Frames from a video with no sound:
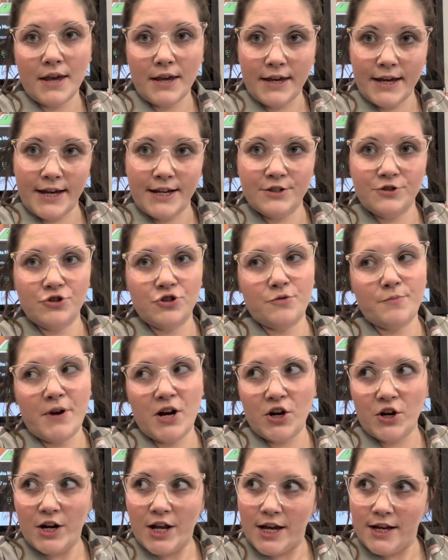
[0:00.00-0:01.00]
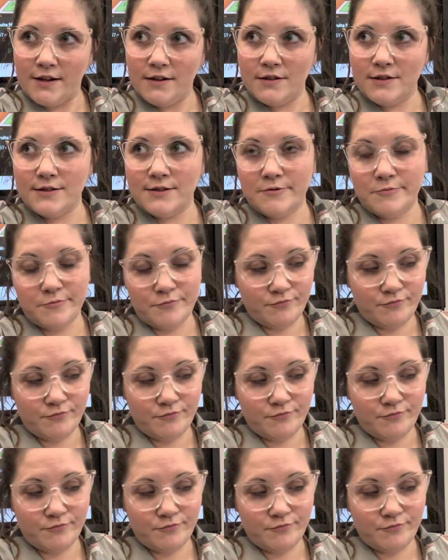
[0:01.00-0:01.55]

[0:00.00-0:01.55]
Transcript: Gangster's Paradise.